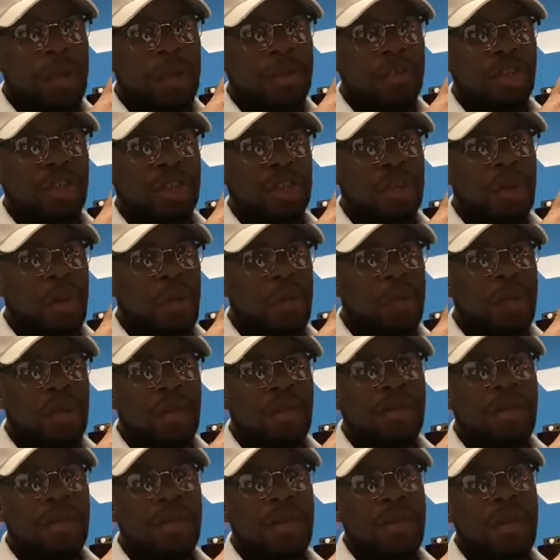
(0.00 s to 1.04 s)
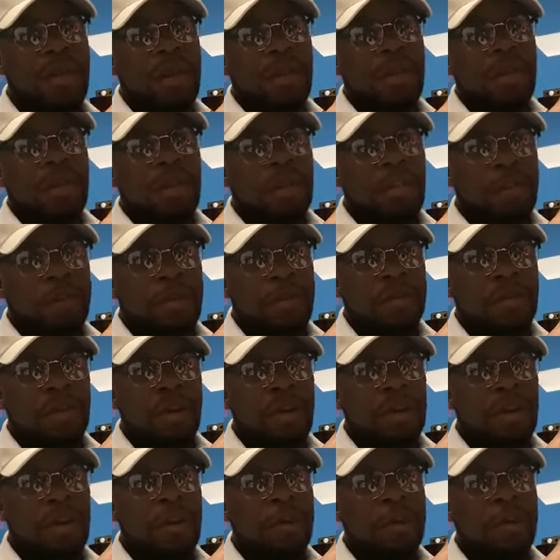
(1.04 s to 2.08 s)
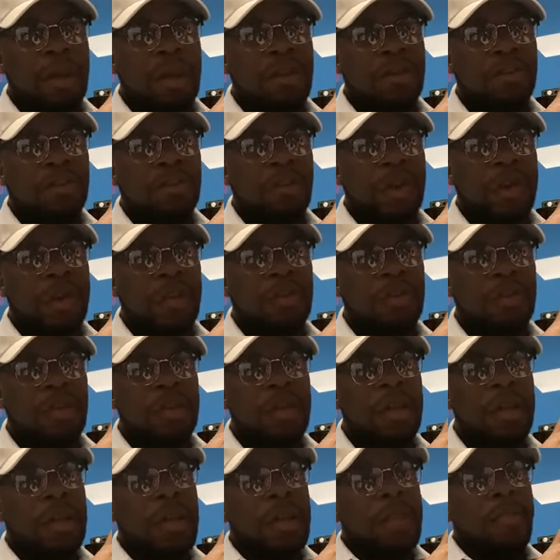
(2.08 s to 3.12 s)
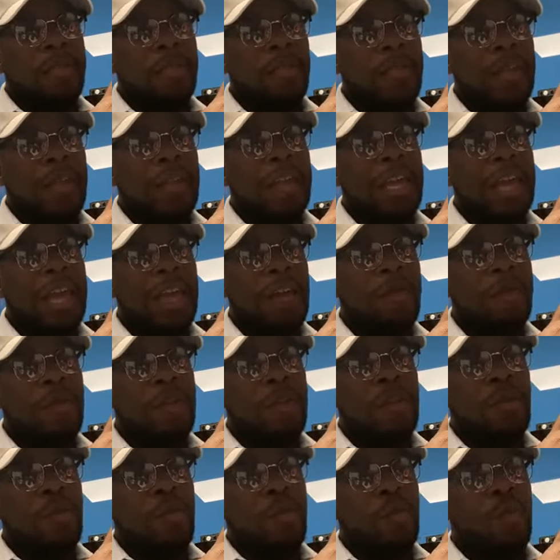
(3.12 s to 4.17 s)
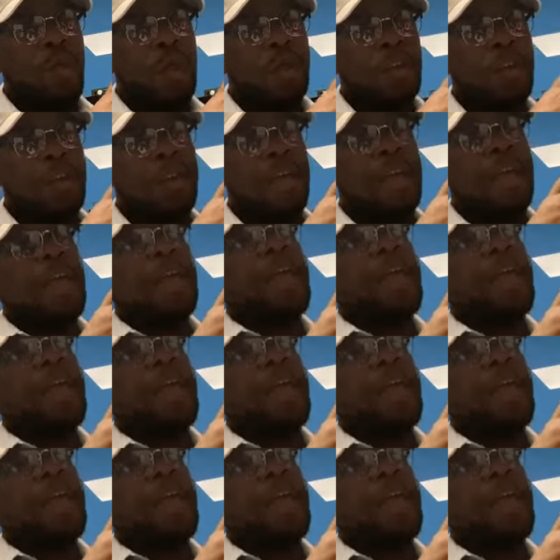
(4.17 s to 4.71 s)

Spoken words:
we can show this particular administration, even when